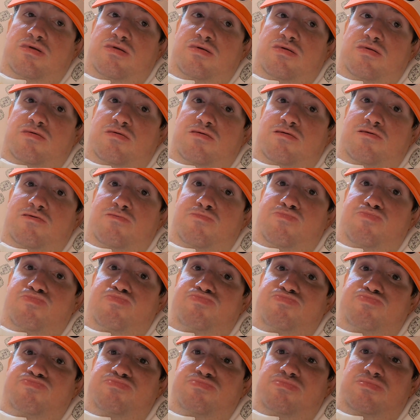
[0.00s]
Yeah,
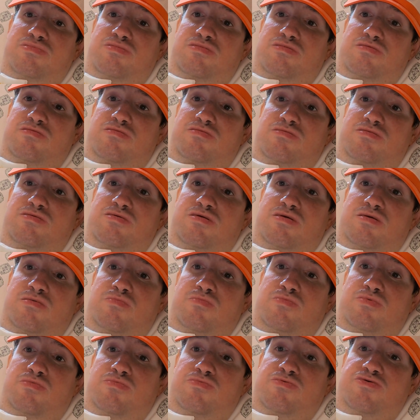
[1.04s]

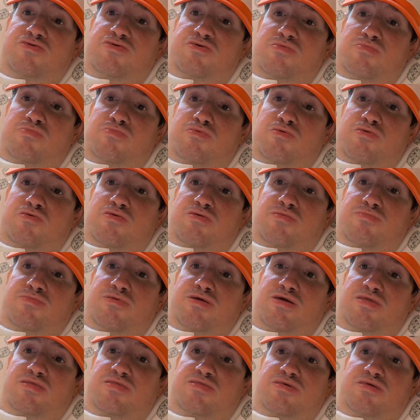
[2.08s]
we shouldn't worry
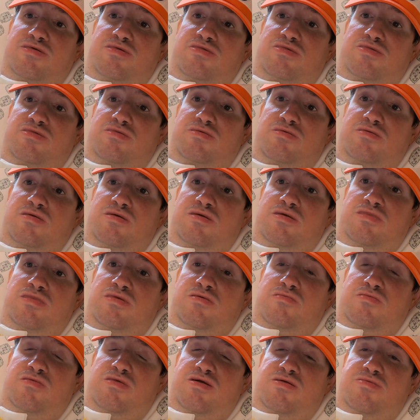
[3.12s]
about this. You
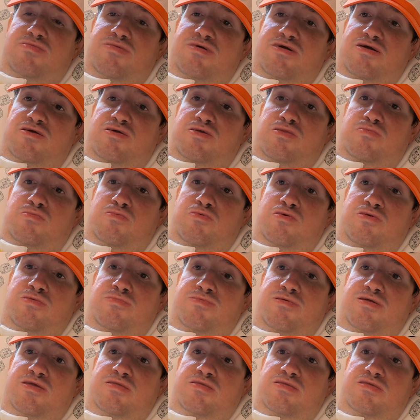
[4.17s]
know what? I'm not gonna worry
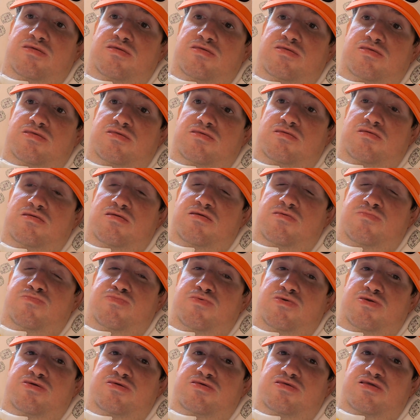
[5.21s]
about this.
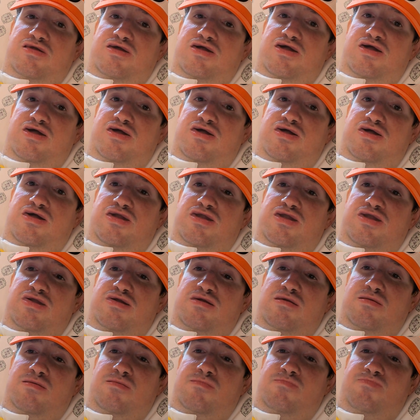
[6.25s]
Because
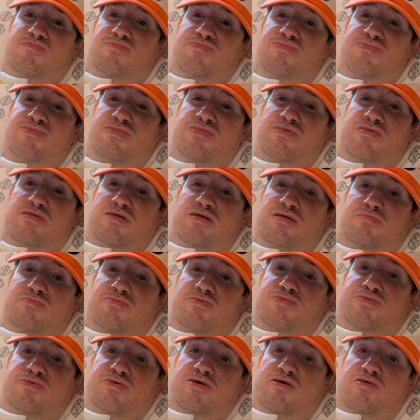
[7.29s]
I am
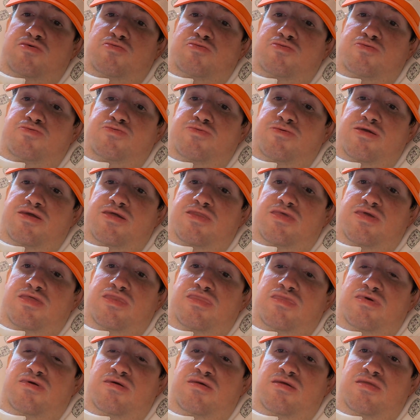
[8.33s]
a fire
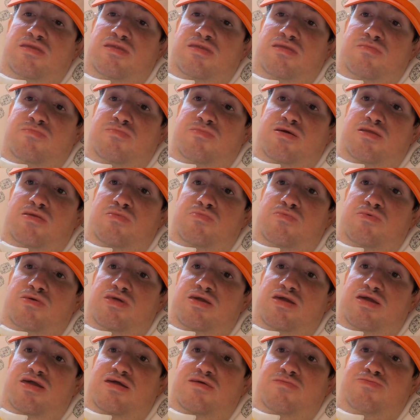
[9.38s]
shaman. No matter
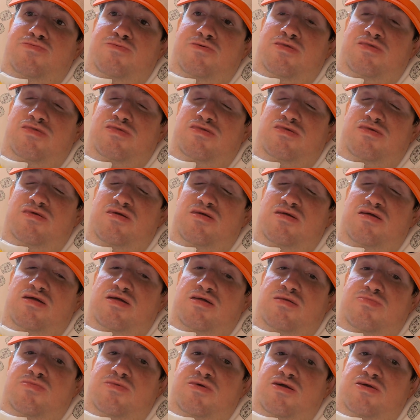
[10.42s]
what happens,
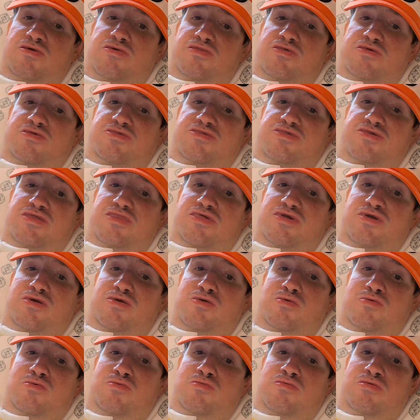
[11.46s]
I'm not gonna sit
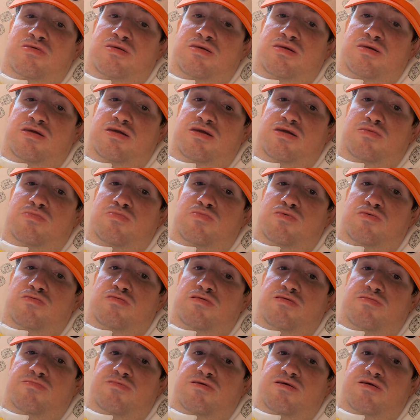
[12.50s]
here and
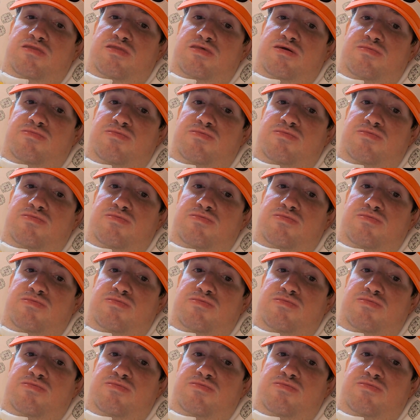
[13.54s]
worry about it.